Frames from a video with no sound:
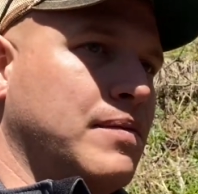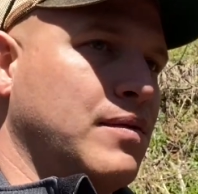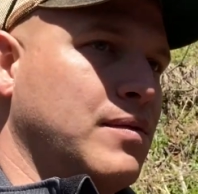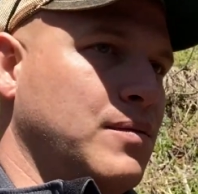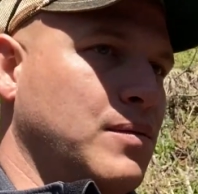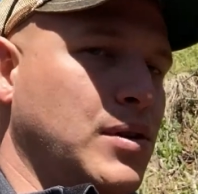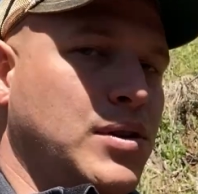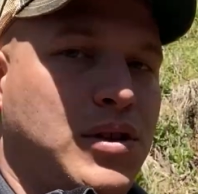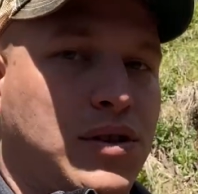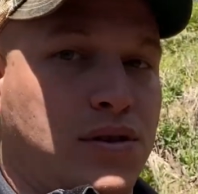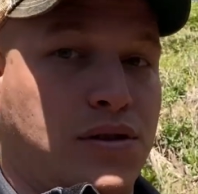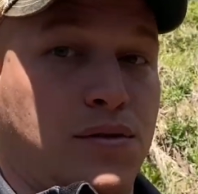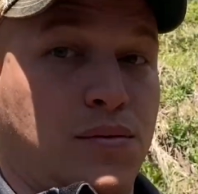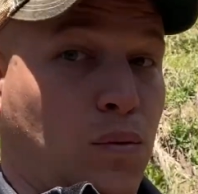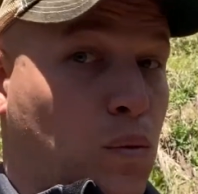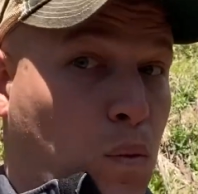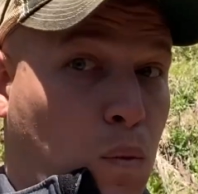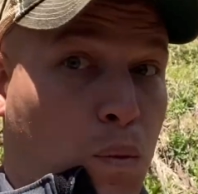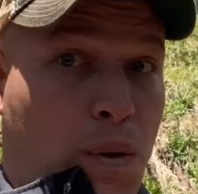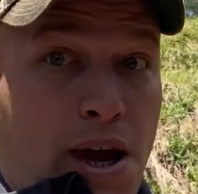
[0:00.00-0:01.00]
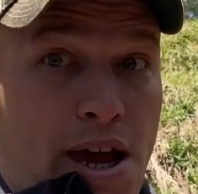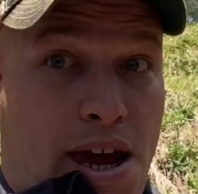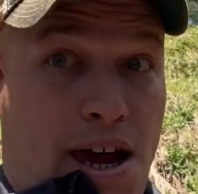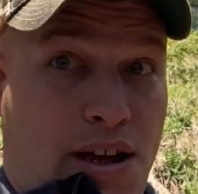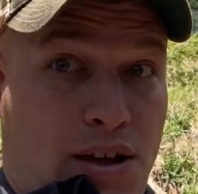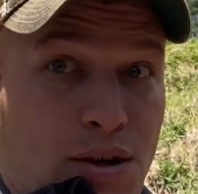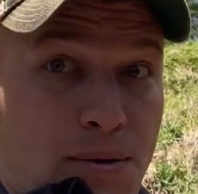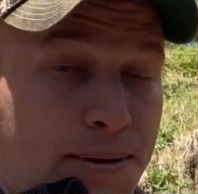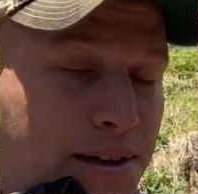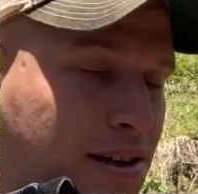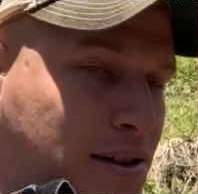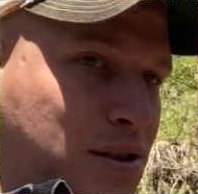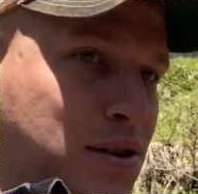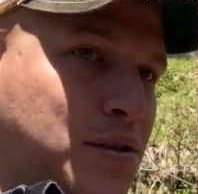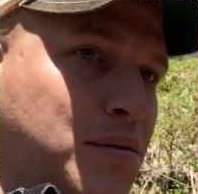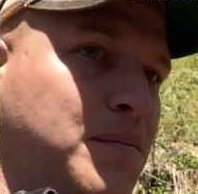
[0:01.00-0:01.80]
which is way too much.